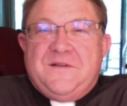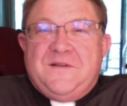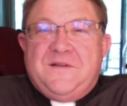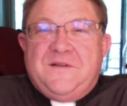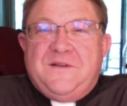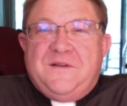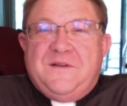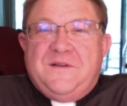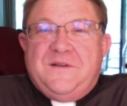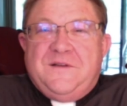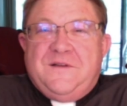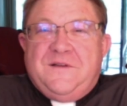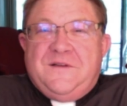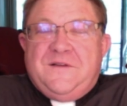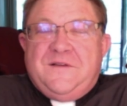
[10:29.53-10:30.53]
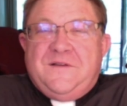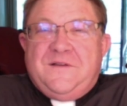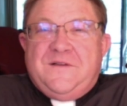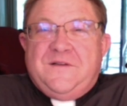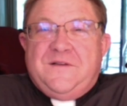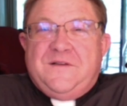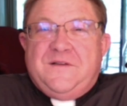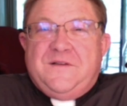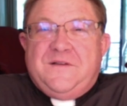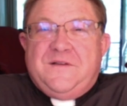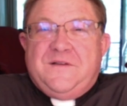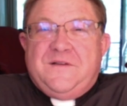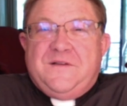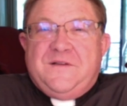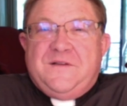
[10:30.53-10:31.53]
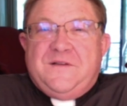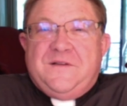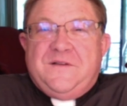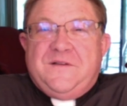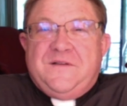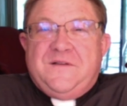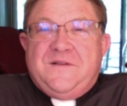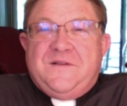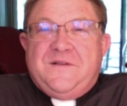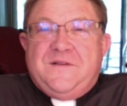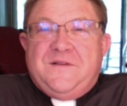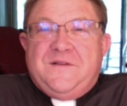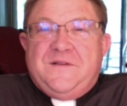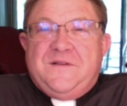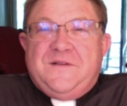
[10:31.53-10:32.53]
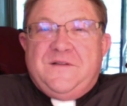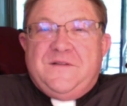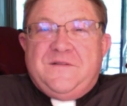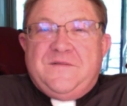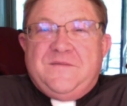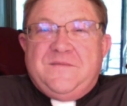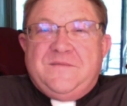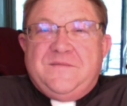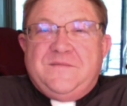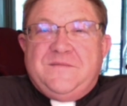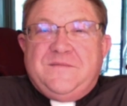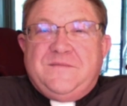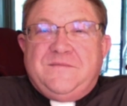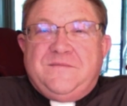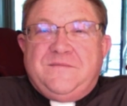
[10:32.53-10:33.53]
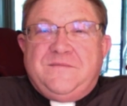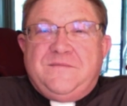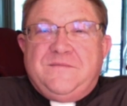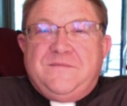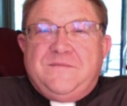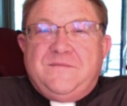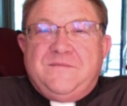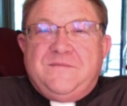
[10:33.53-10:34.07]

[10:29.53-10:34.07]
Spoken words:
The person shown says nothing.